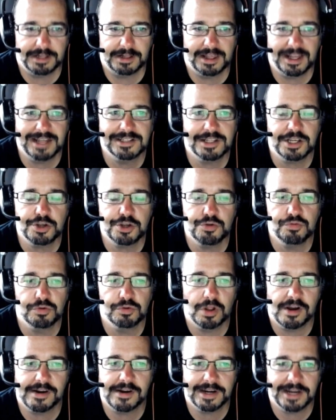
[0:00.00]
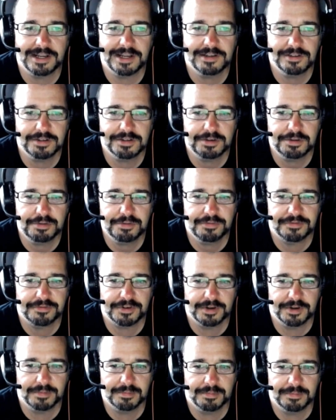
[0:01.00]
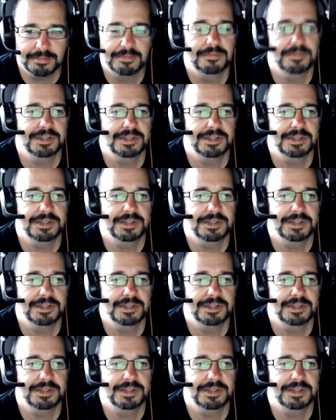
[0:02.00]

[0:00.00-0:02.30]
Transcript: things that you log into from